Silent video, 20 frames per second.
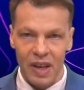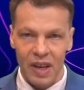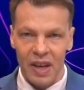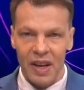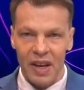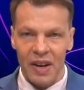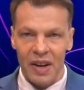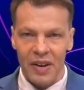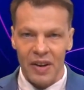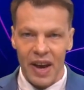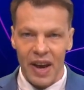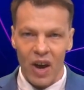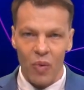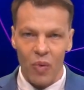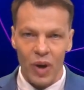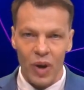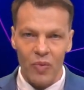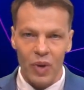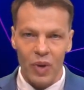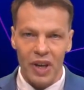Now,
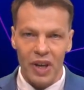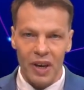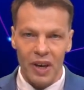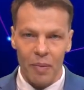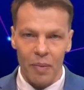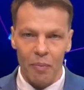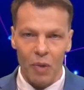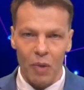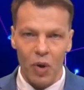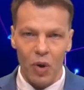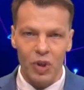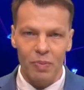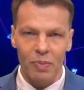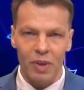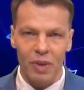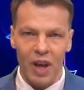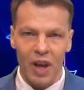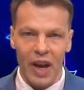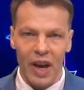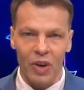when we
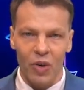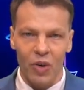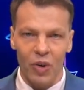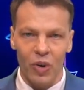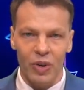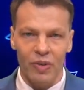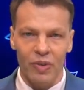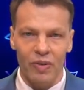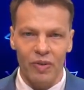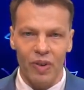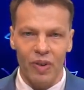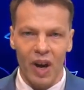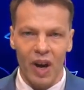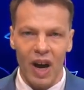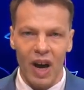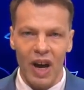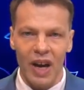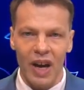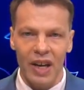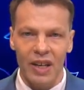multiply or
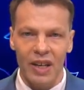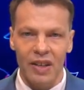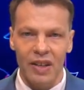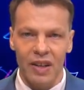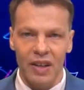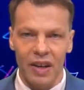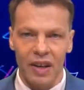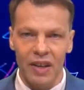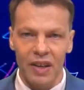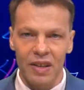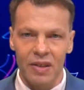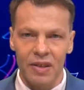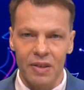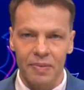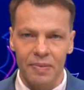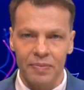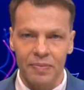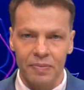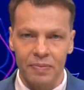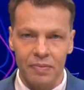divide things,
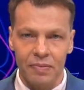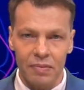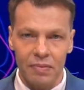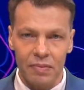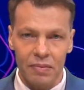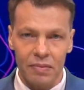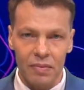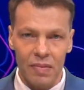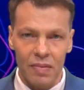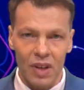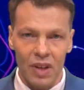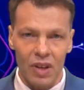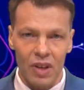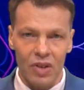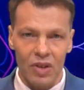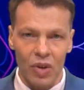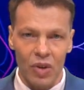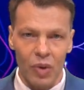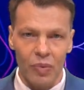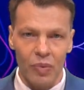so
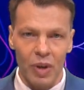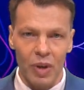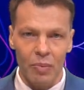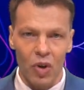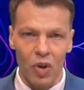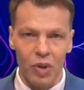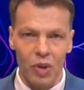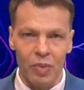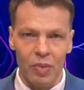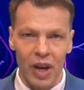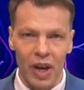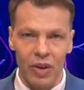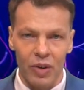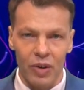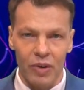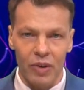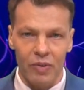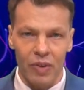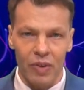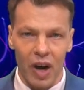when we multiply or
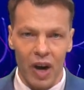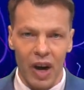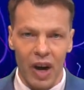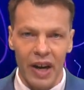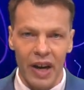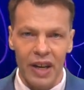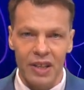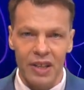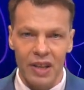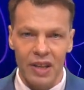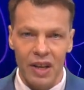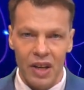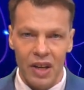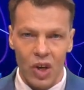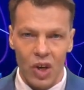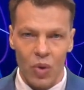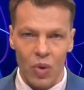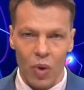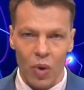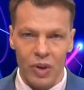divide
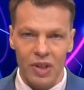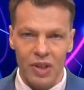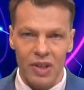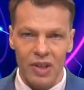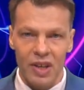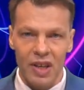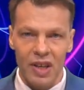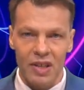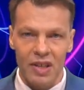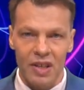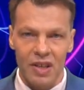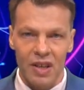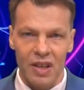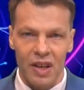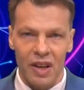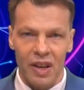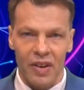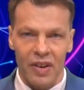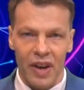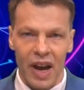quantities,
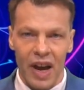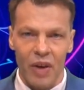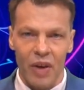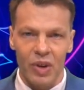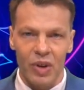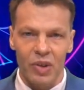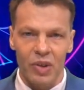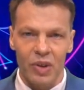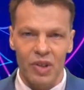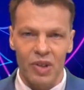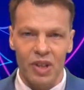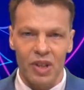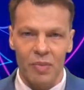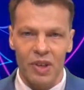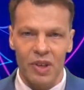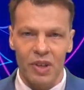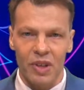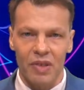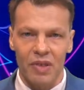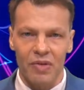now we're doing
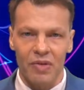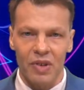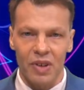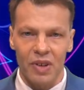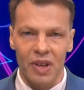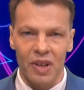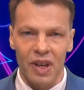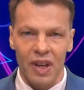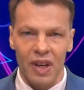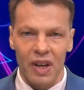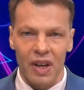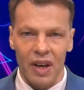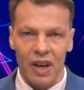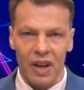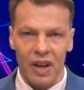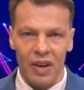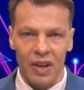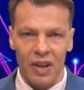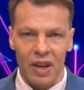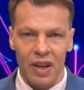something different.
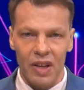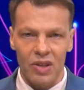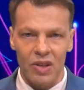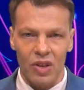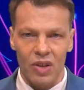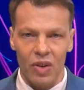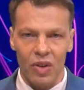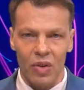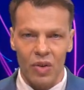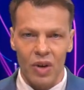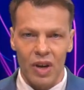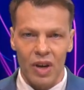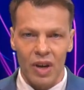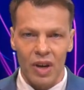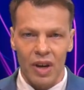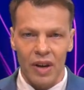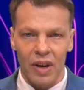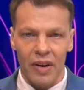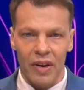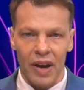Okay, so
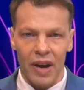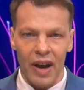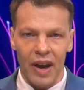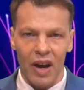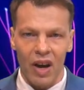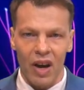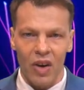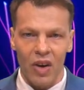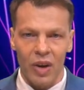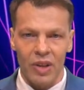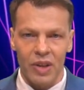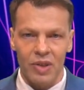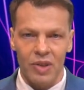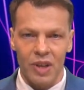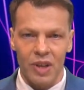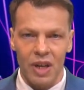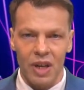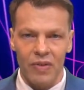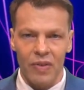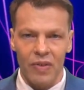now instead
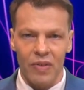of